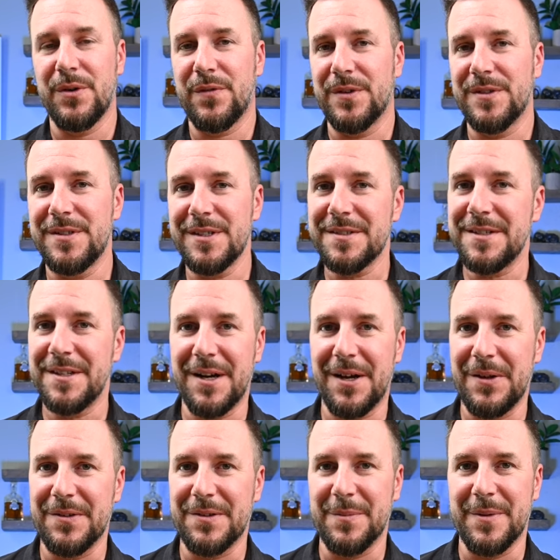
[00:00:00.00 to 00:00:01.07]
it for
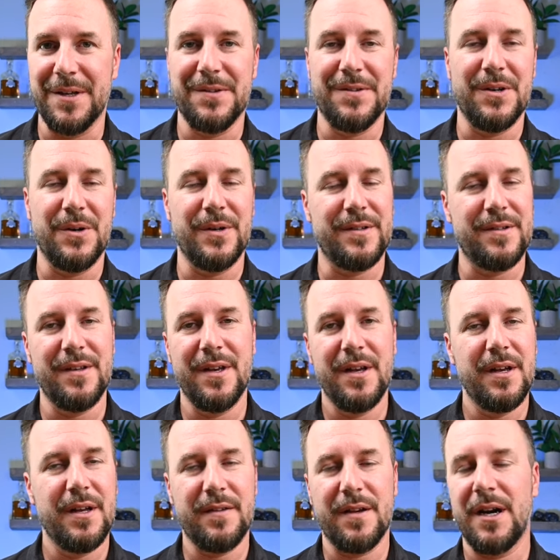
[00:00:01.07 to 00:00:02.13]
$60 a month. So
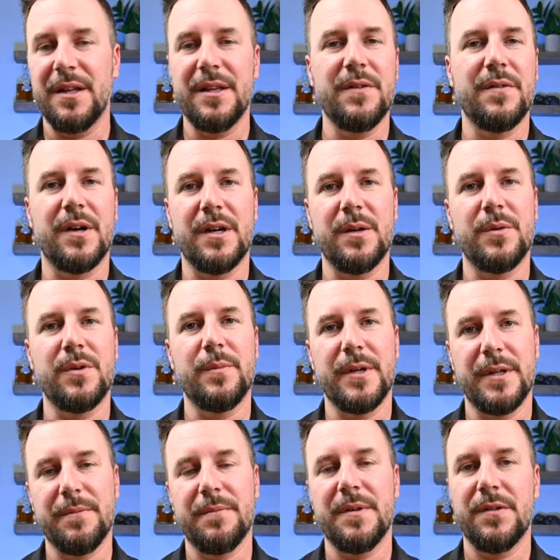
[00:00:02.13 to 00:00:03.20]
it's highly variable,
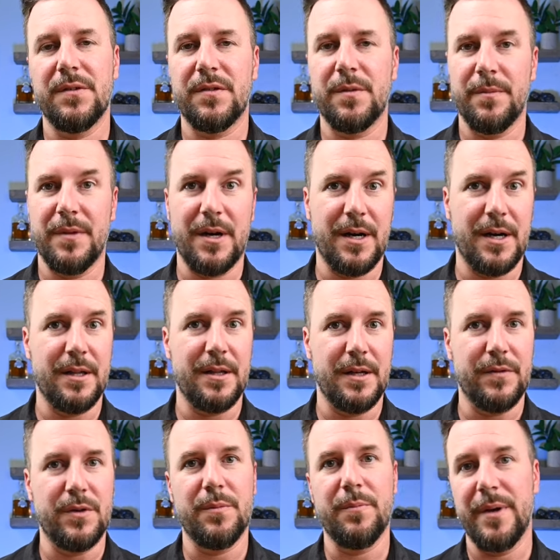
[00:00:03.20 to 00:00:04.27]
but these are some
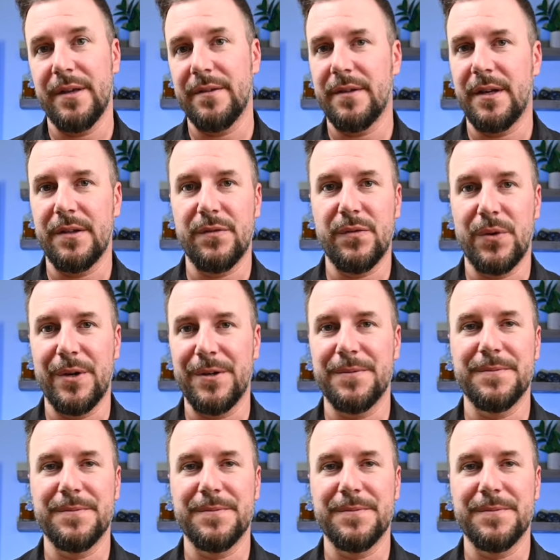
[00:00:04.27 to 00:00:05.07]
high-level baselines for you.